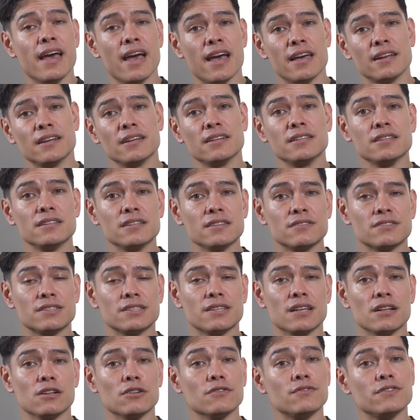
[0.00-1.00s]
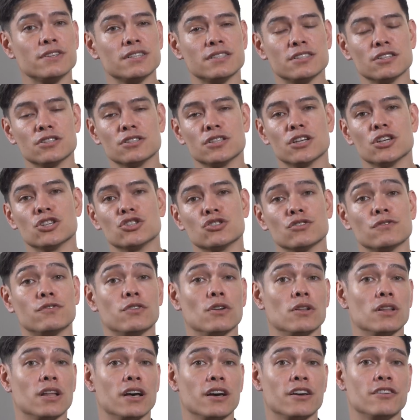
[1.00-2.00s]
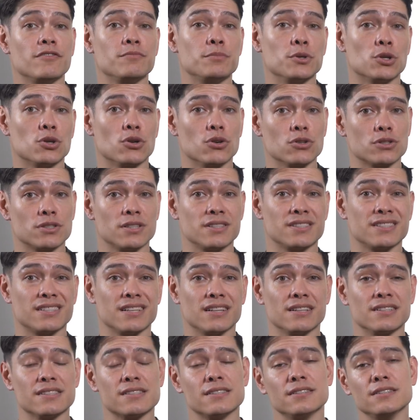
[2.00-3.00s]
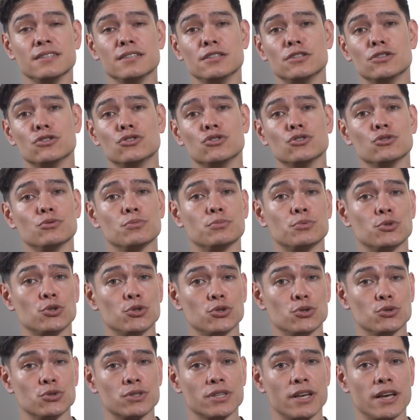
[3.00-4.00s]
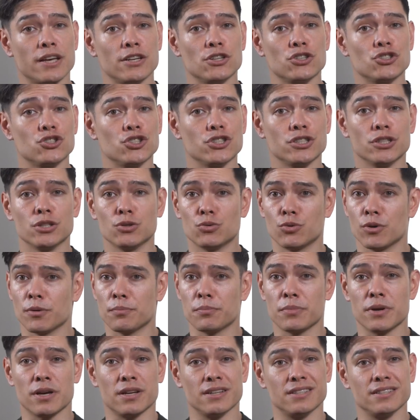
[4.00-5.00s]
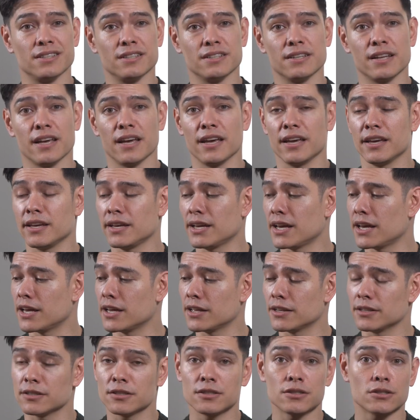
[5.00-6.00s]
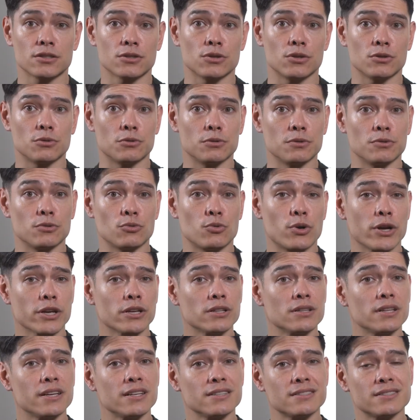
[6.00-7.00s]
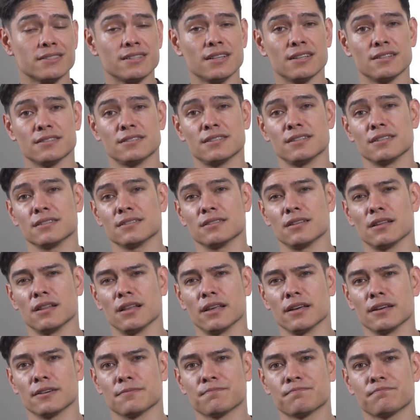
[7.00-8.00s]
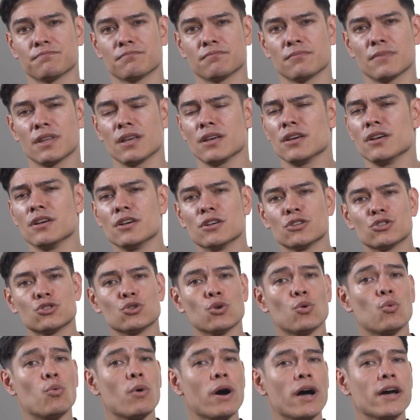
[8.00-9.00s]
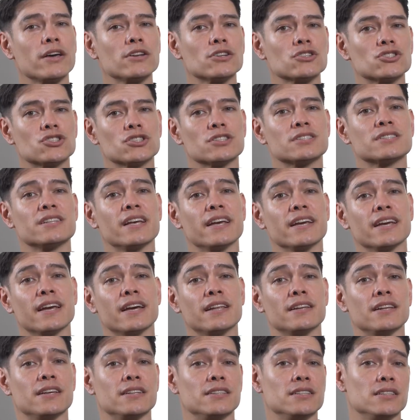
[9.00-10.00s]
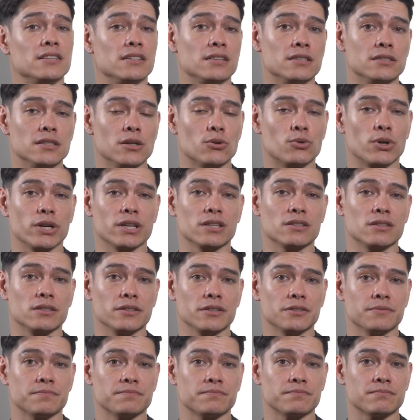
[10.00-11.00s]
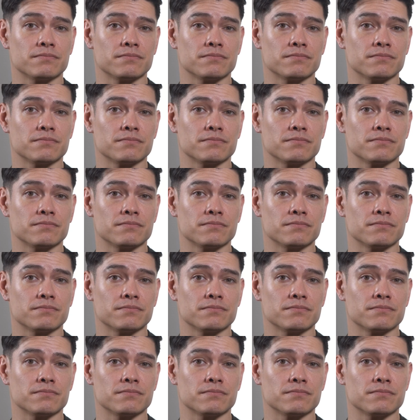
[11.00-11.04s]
NAD itself is essential for life because your cells need it to produce energy, repair DNA and regulate cell signaling. So why not just take NAD directly?